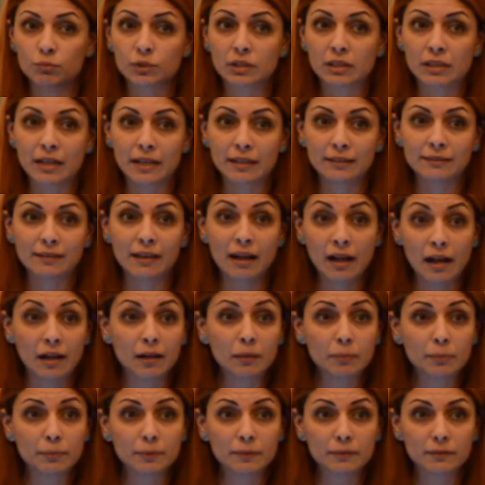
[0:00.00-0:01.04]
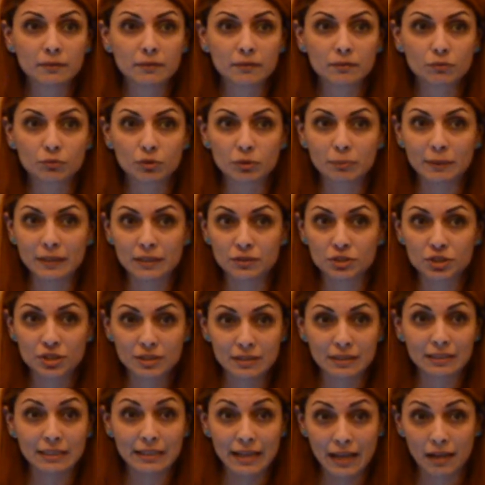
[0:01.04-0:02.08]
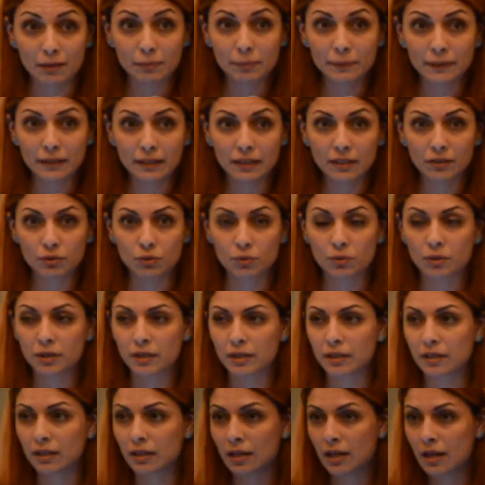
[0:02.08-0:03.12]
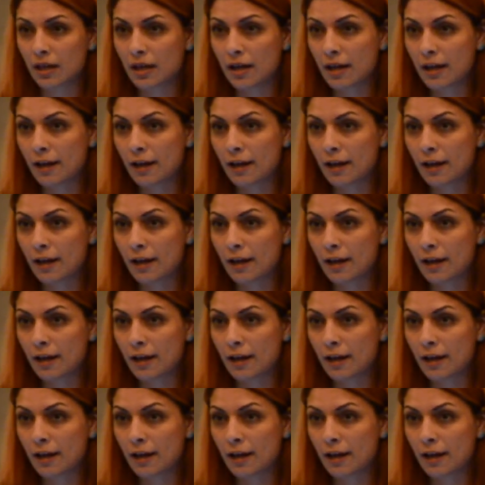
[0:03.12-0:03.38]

would like to help, would be interested in helping, or